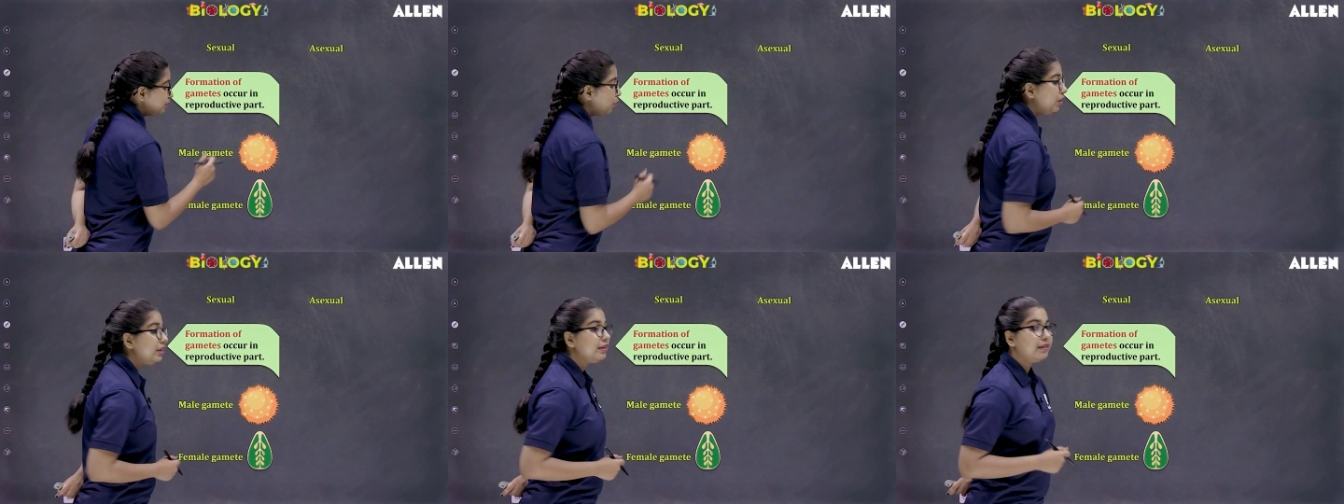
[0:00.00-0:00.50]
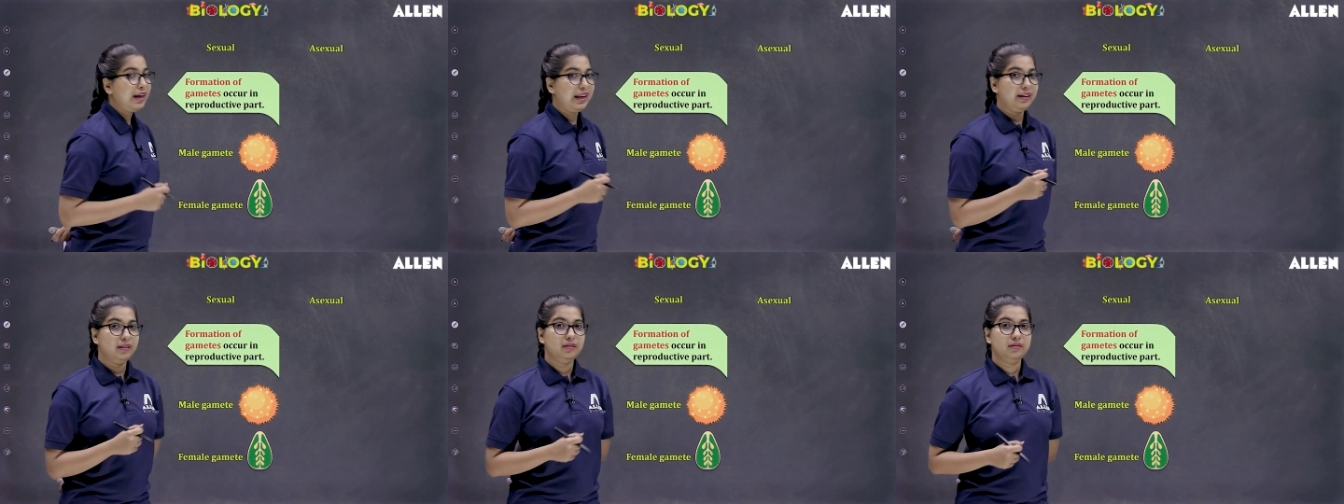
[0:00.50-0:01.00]
pollen
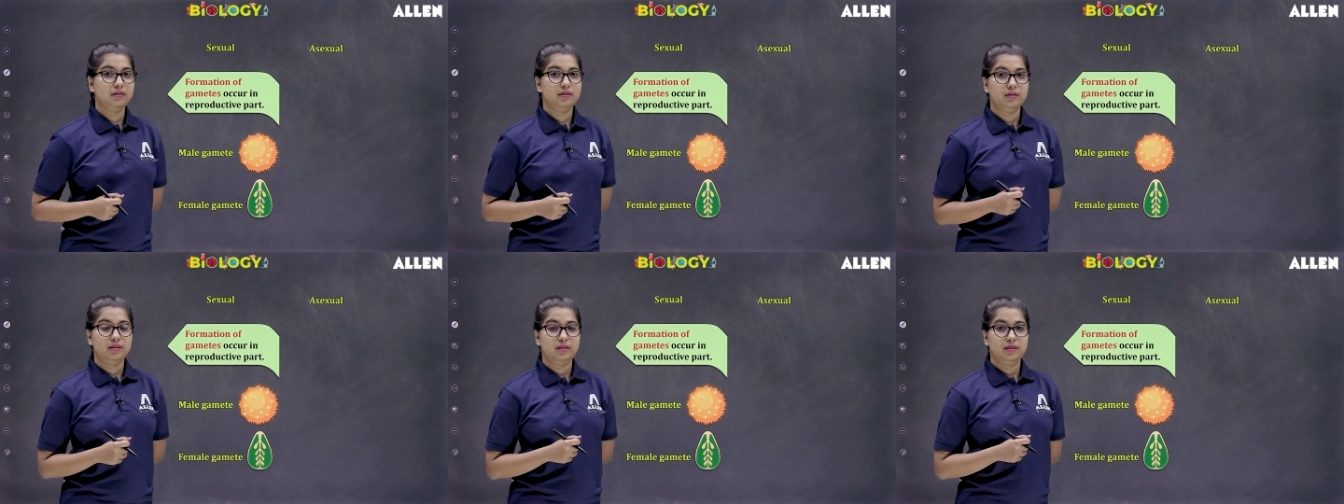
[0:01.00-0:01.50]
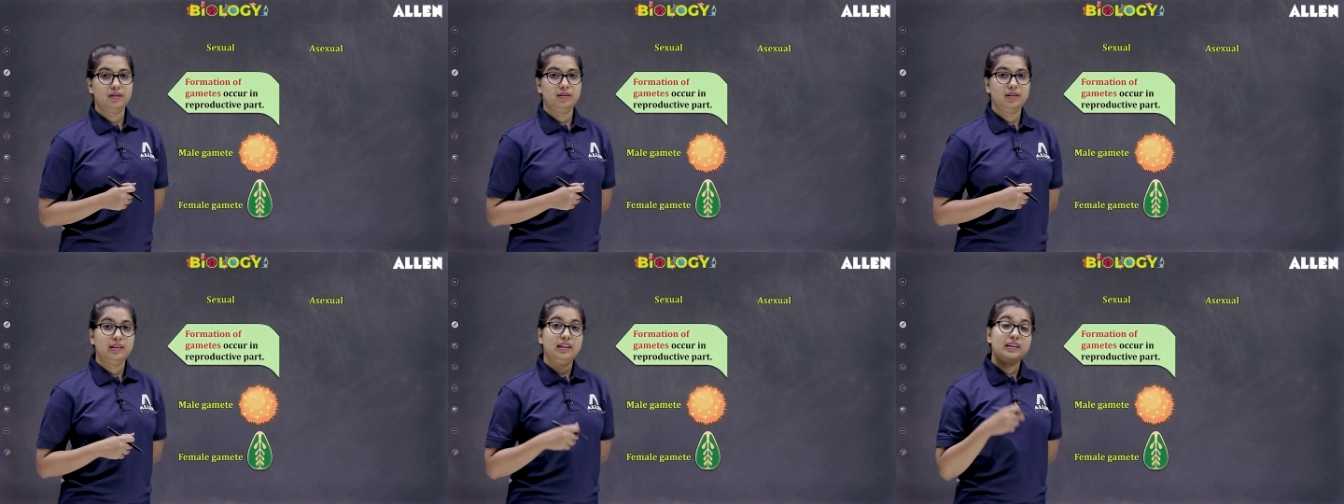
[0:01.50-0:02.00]
grain,
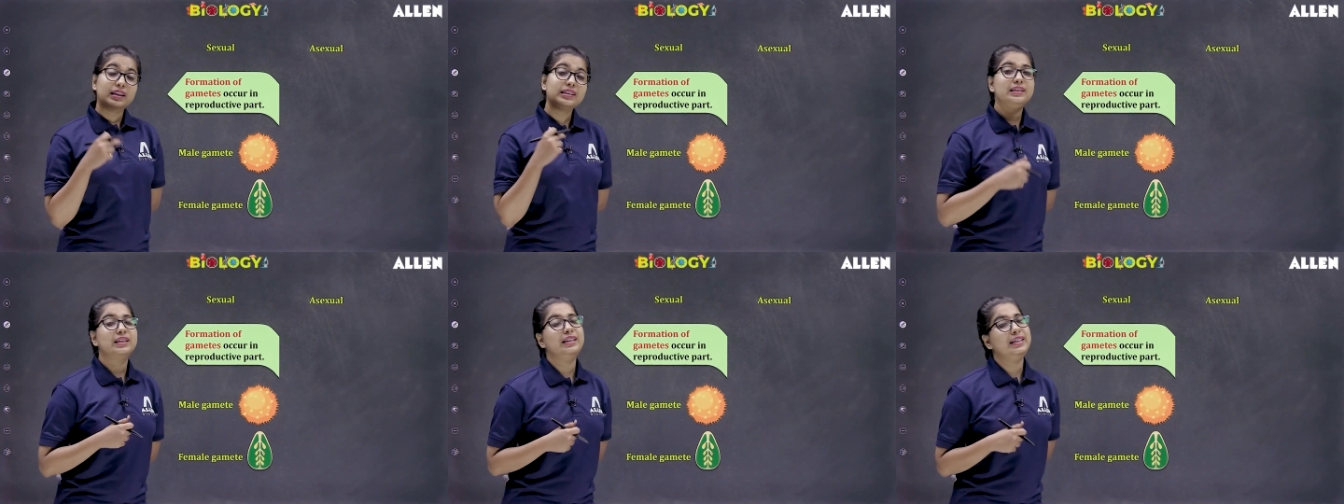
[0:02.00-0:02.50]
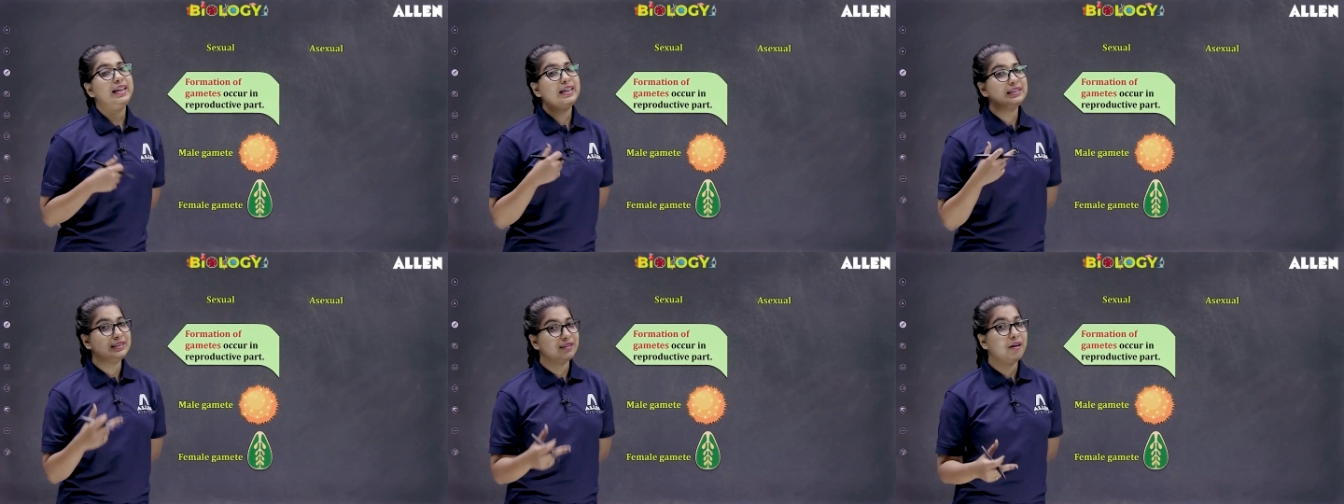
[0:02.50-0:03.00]
this
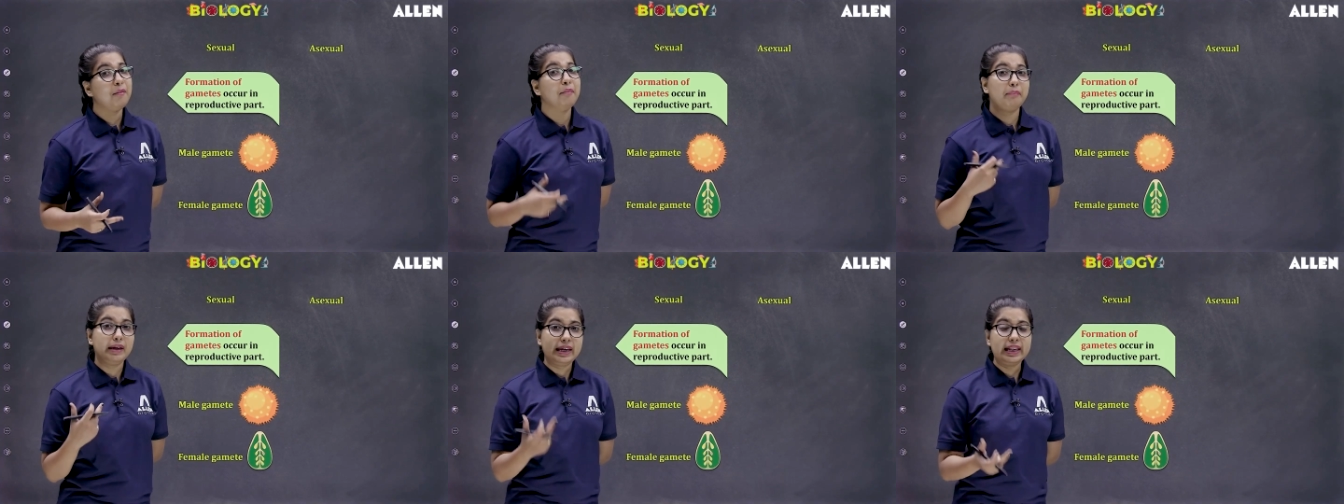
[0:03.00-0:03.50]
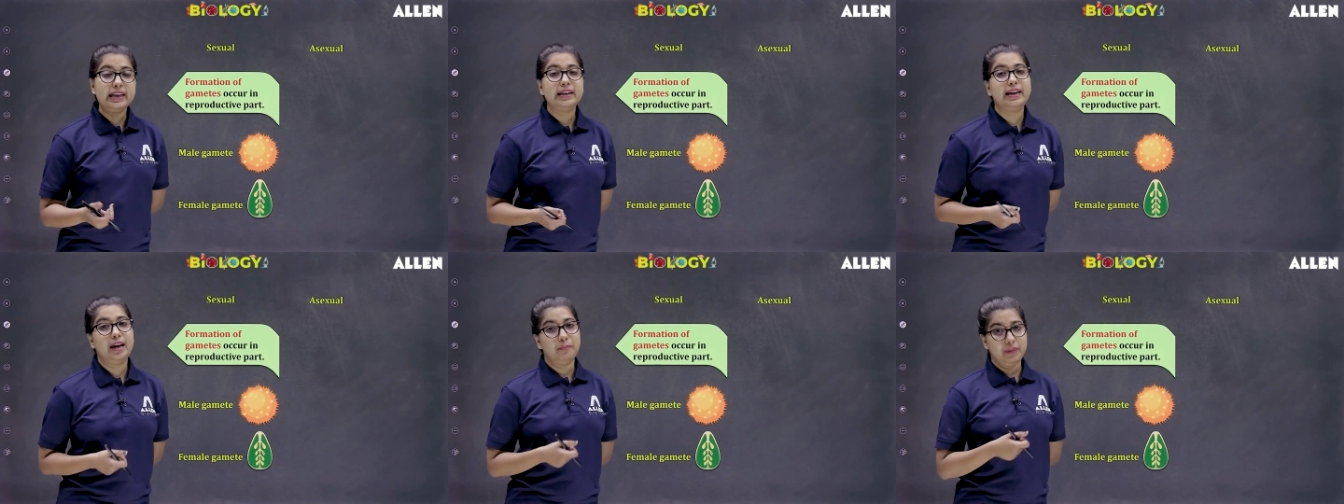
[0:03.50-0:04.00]
contains the male
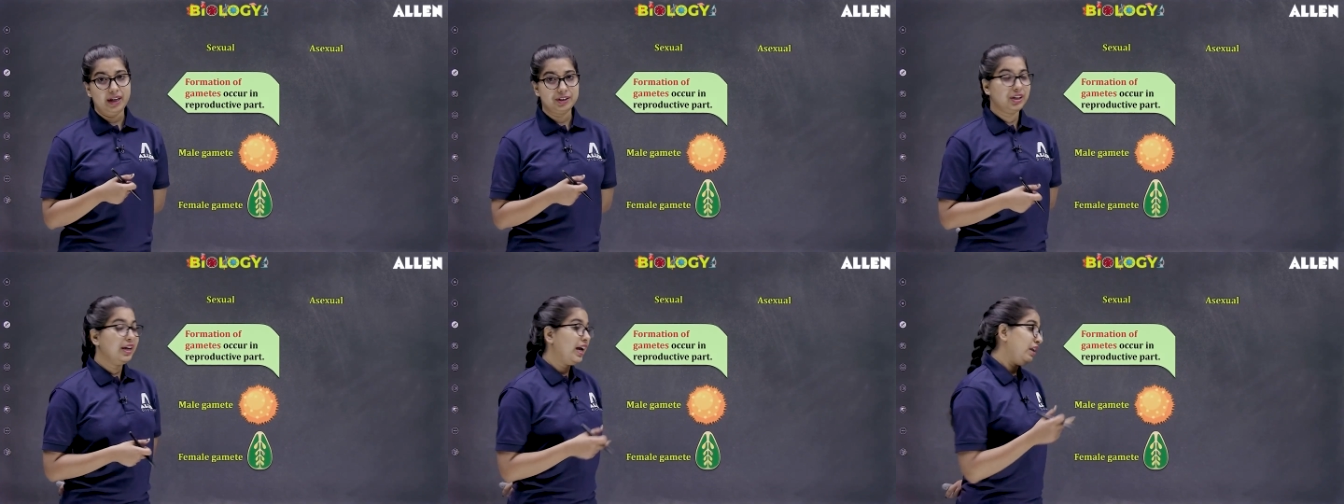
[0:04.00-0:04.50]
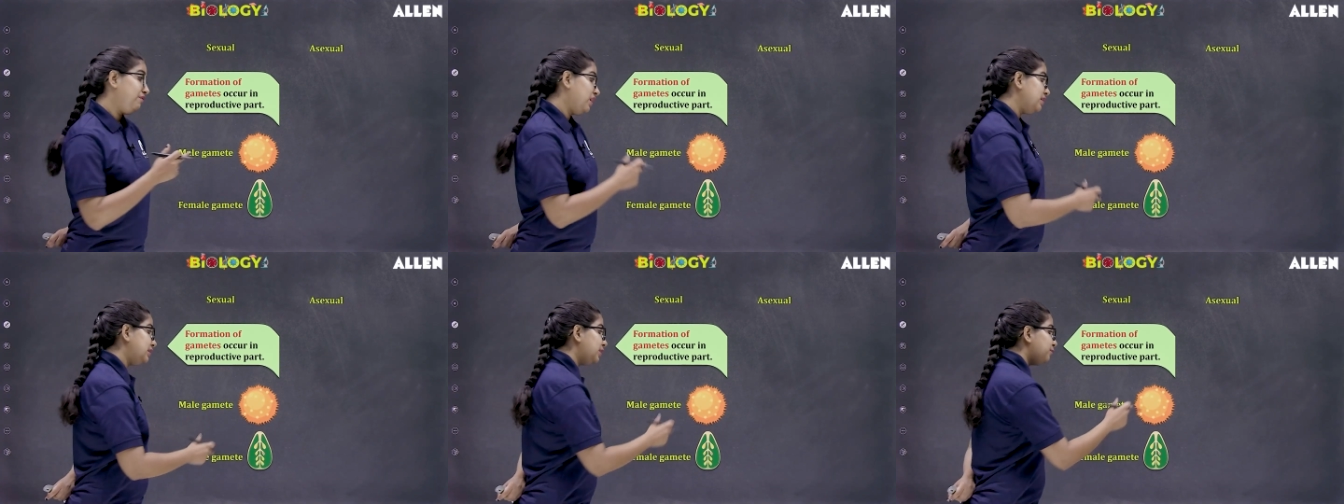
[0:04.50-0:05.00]
gamete. And
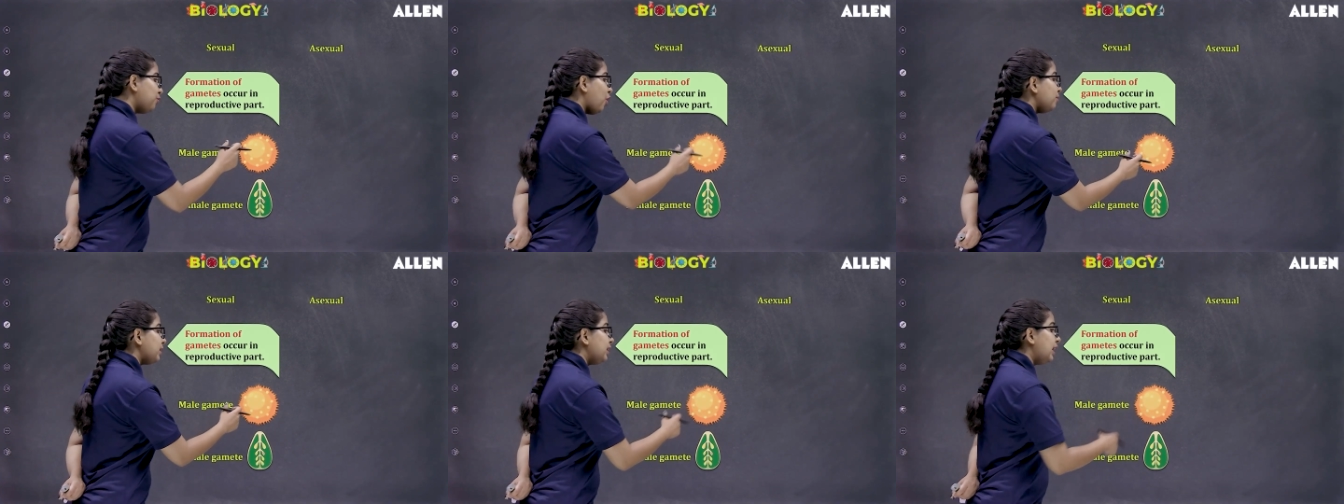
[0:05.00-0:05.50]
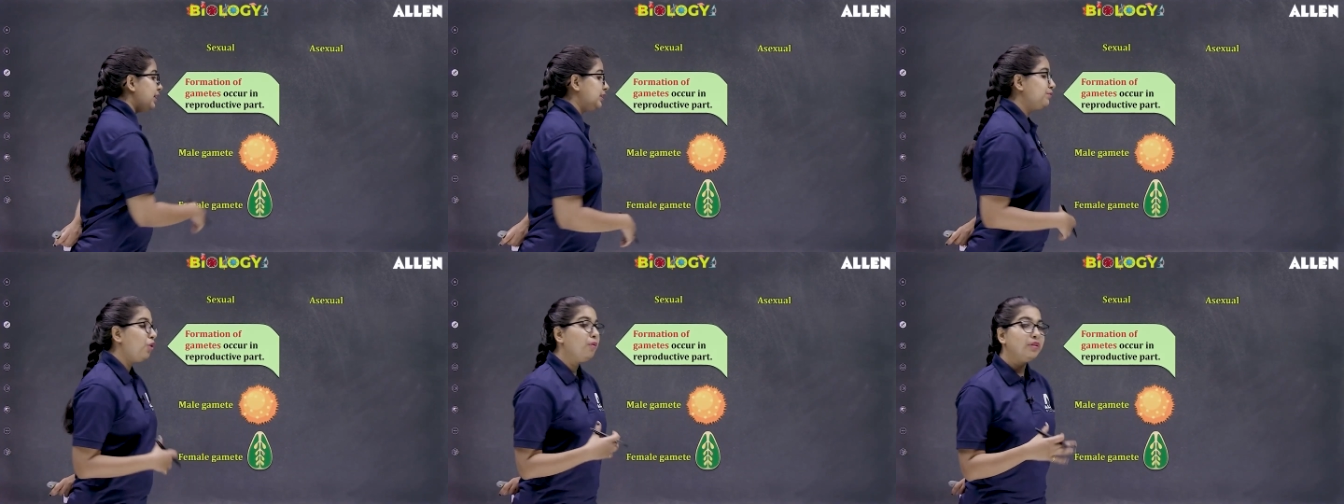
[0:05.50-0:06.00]
where is it formed? It
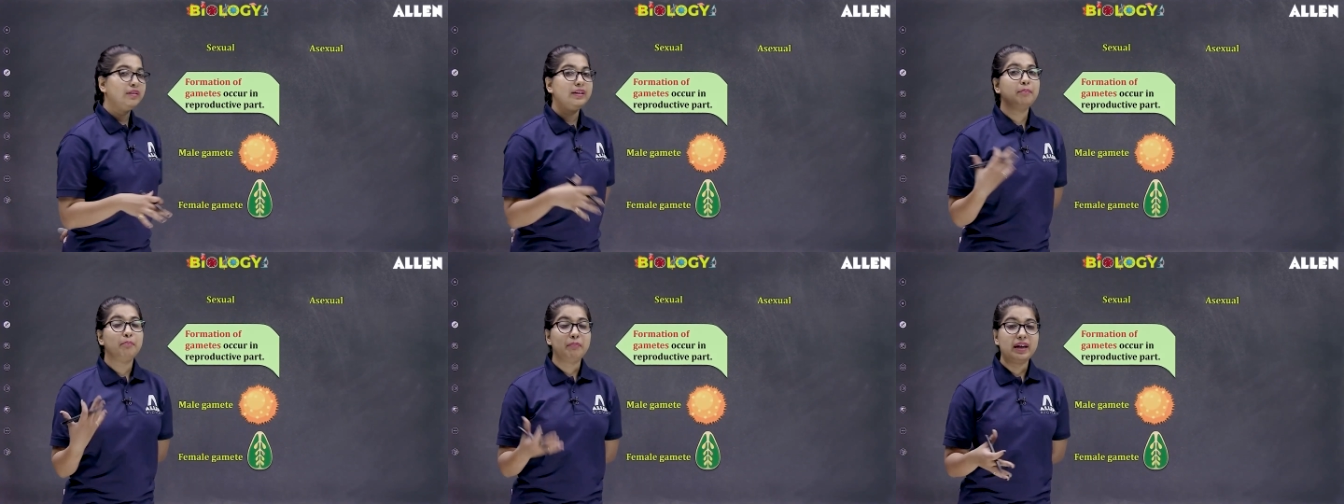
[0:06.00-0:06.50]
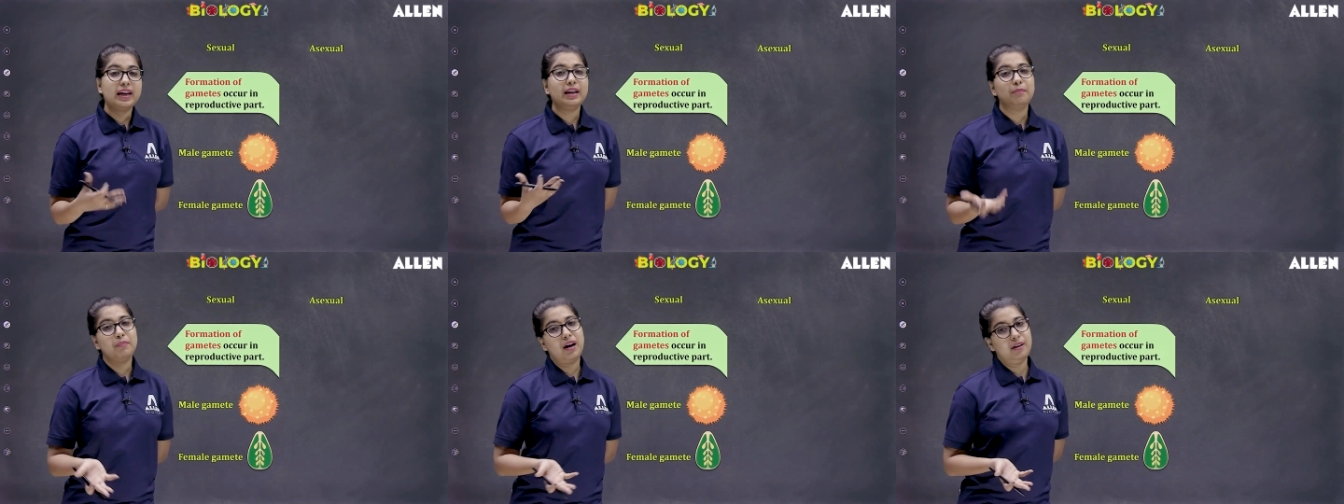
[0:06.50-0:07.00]
is formed in the
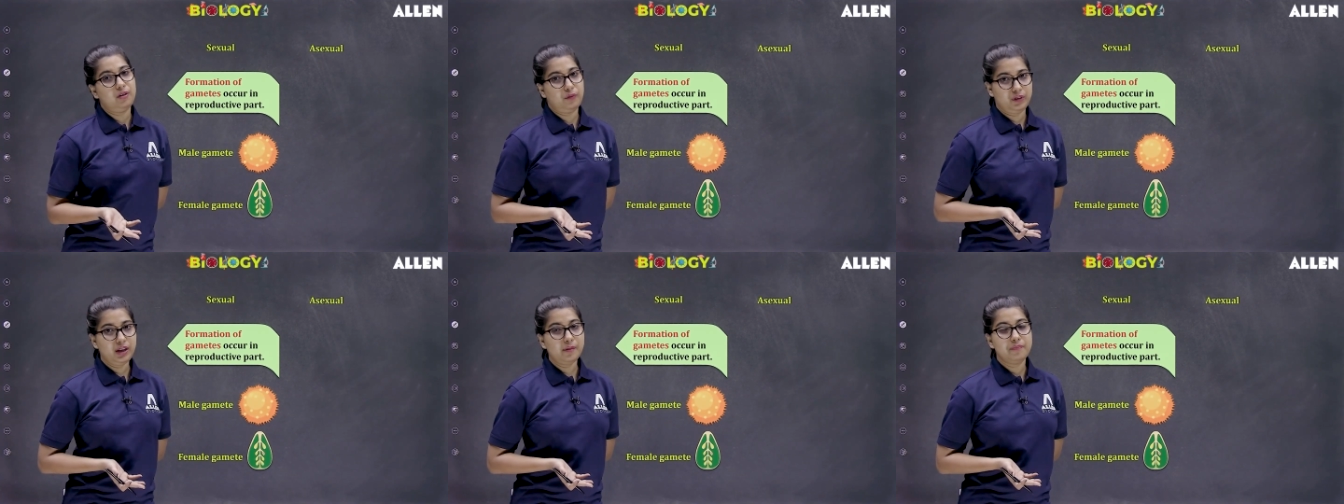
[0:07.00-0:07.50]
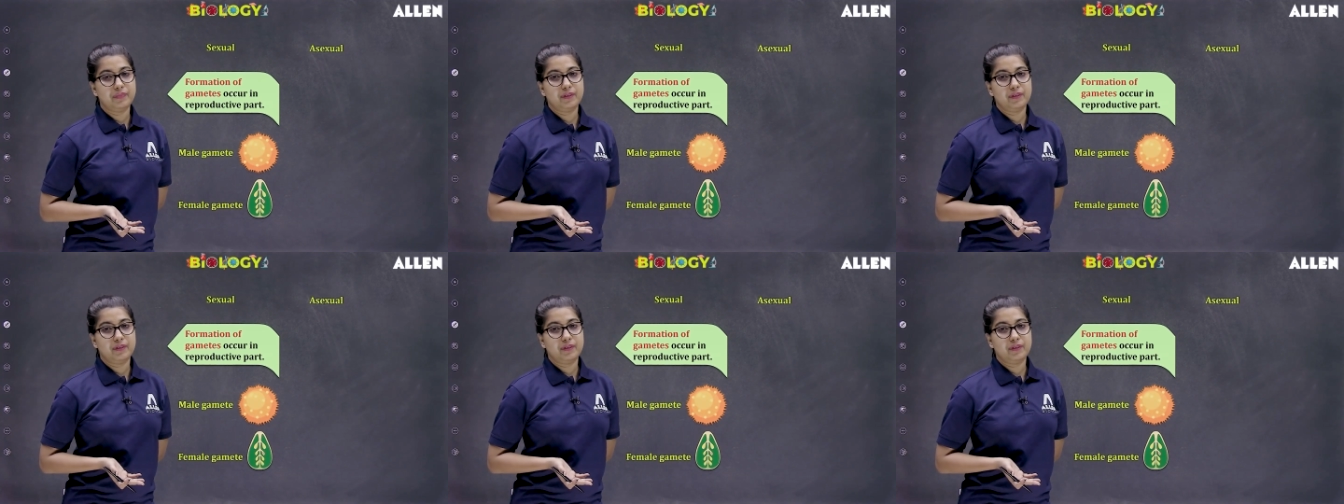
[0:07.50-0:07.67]
male part of the